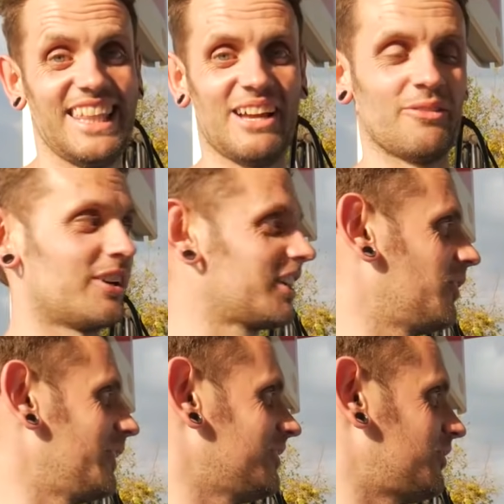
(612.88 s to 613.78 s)
then we're
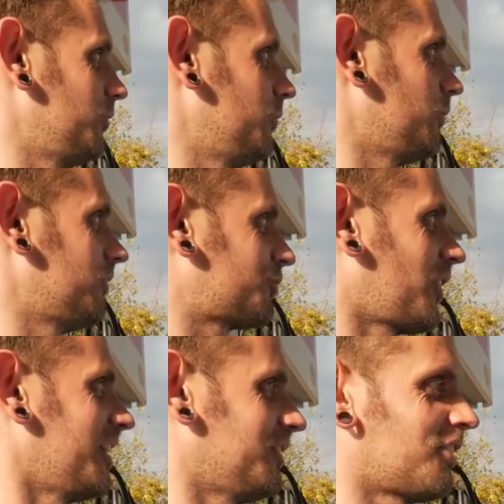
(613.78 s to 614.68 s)
going to
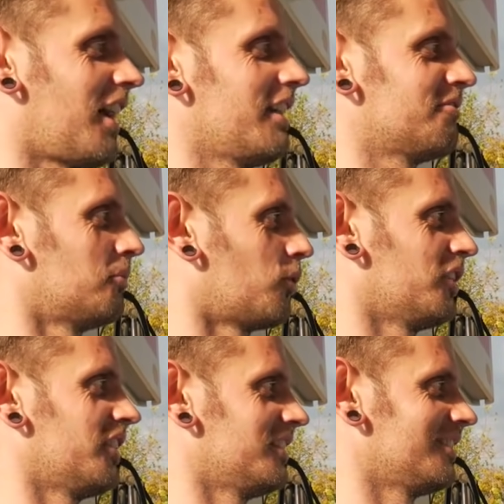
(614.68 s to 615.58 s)
try and drive more
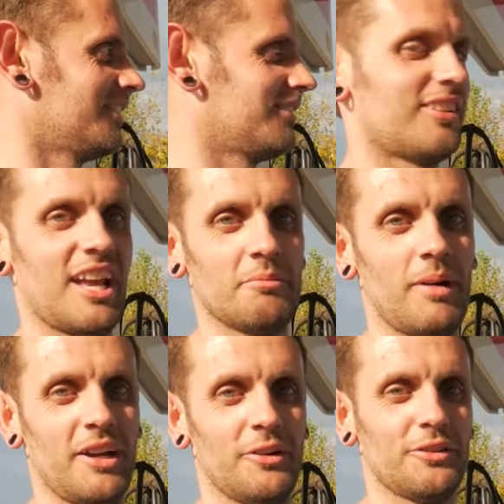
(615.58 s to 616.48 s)
than 10
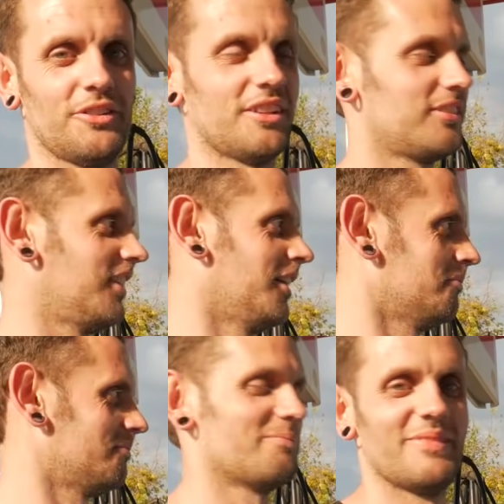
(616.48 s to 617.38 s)
miles this time
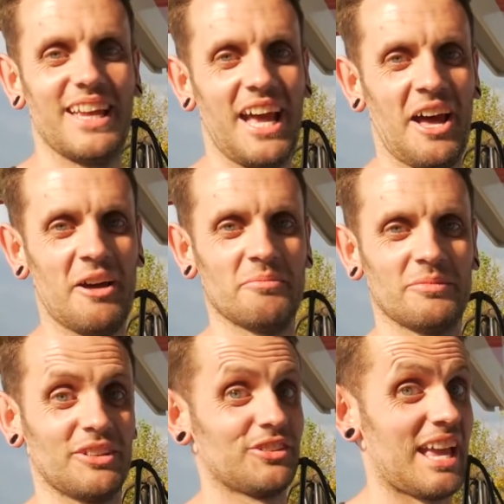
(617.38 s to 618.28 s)

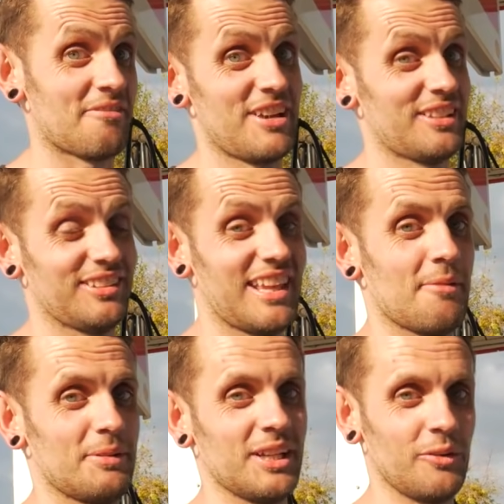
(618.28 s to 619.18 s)
because um, Campfest is
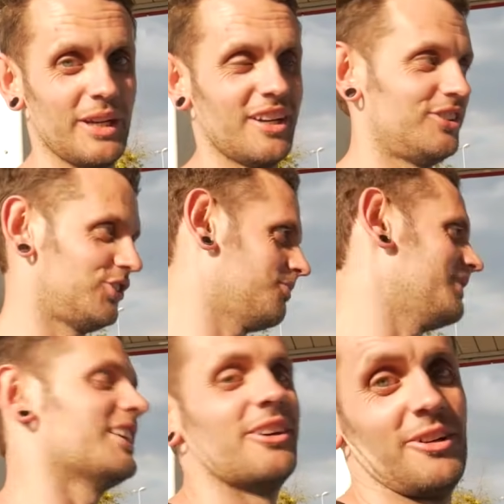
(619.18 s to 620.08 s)
happening and we should
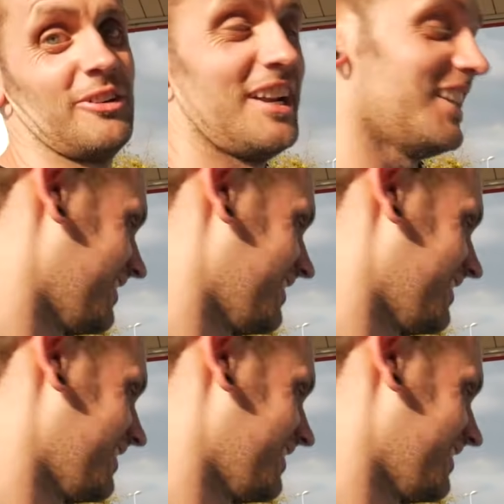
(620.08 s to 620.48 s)
be there already.